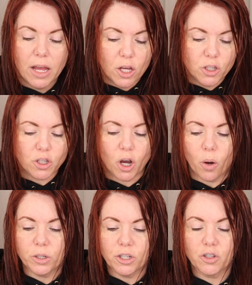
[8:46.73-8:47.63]

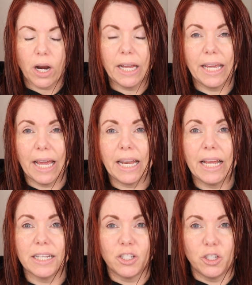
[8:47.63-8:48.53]
So to try to get
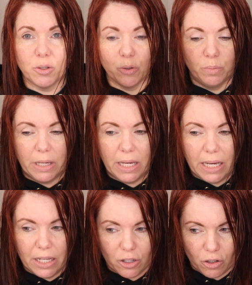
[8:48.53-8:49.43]
it to
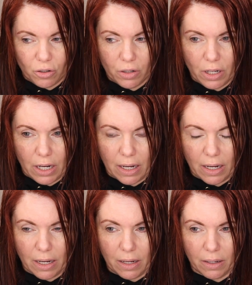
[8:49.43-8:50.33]
be
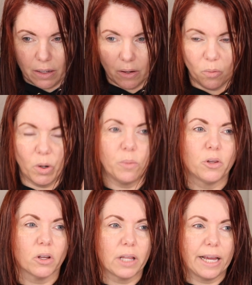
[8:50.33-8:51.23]
what it
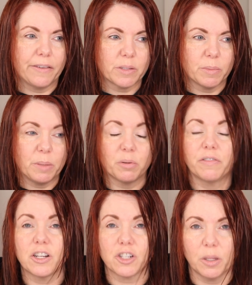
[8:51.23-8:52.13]
would look like if somebody
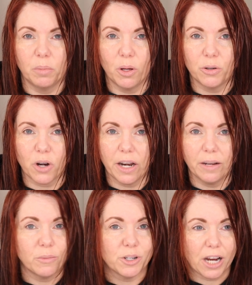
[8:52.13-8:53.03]
professionally blow dried
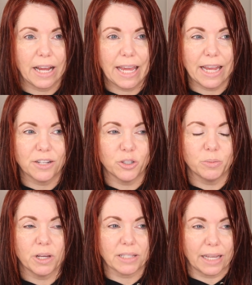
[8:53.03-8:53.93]
it, which I can't do
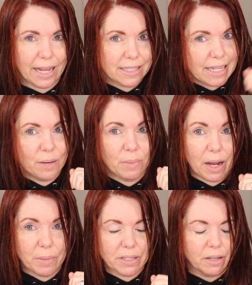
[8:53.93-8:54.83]
because I can't stand
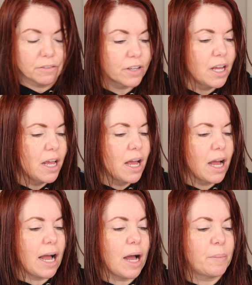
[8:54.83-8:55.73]
behind myself,
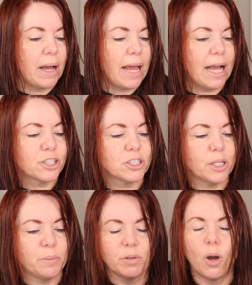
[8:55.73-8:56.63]
I
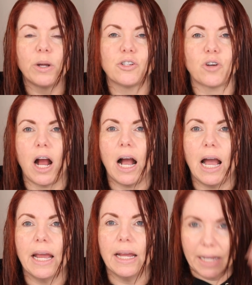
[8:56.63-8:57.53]
actually blow it
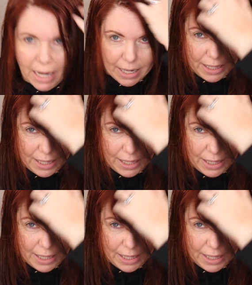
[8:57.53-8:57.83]
dry kind